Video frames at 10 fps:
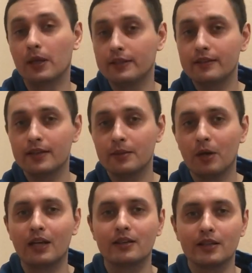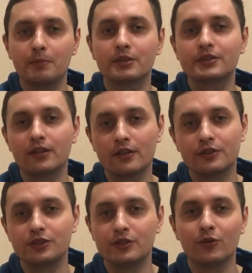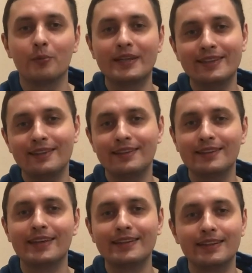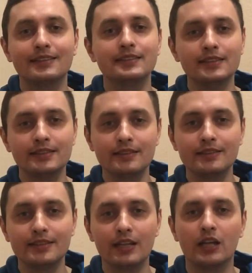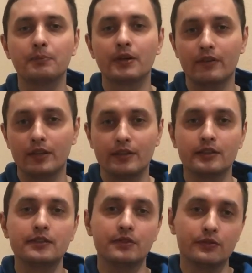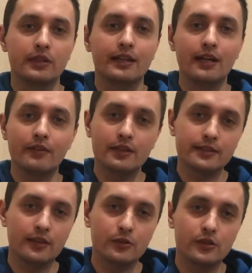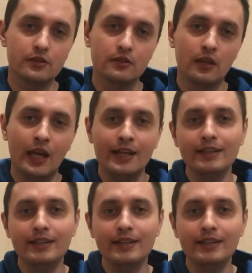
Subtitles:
making them a reliable strategy for maintaining data consistency and providing a swift recovery solution